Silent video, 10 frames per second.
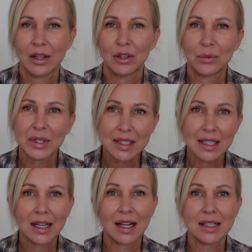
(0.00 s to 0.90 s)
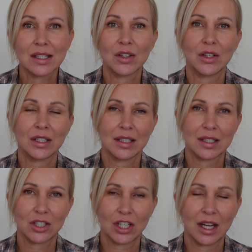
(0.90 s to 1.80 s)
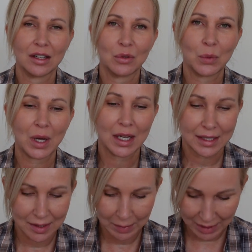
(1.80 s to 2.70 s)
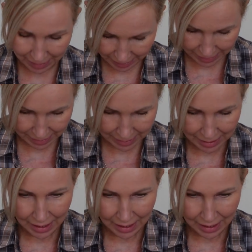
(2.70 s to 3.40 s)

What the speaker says: The reason I started this channel was because